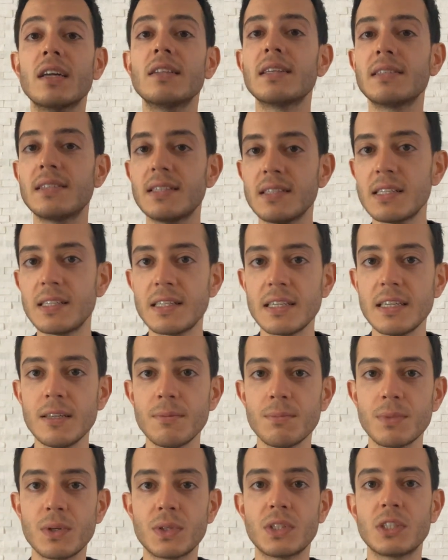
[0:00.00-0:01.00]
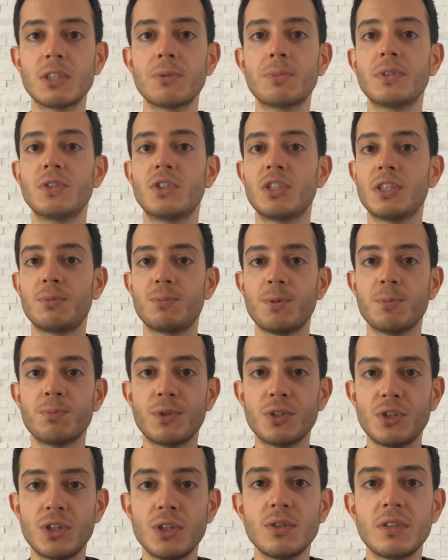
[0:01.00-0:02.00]
acidity because it's just been
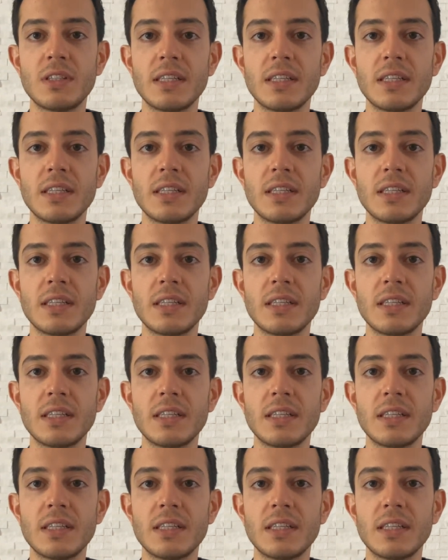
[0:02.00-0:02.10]
produced.